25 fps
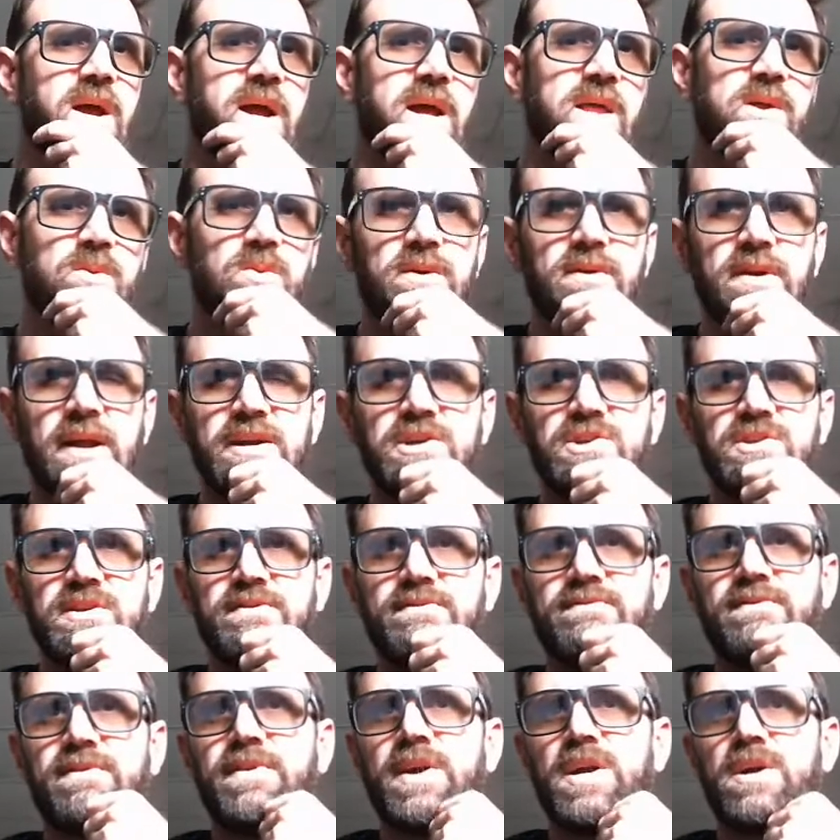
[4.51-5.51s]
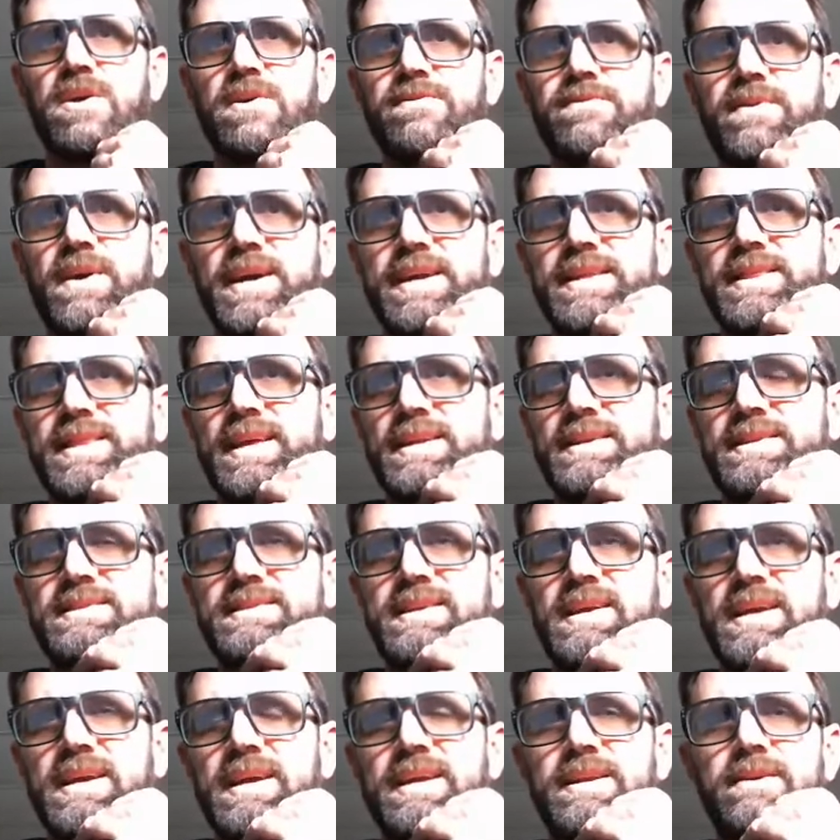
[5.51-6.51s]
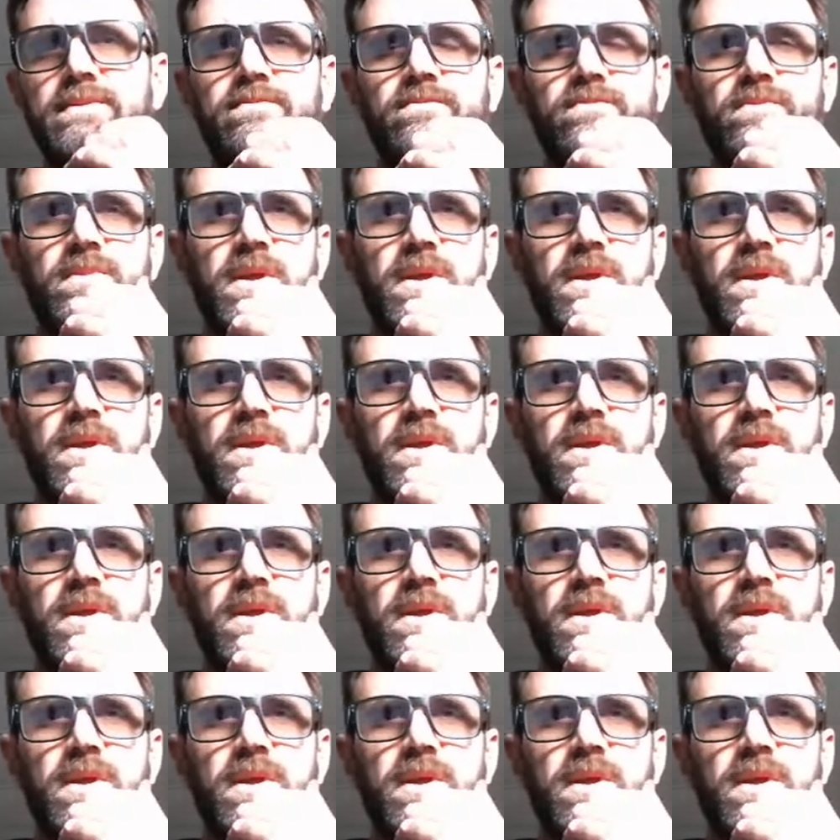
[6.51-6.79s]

Then we're actually verifying that design,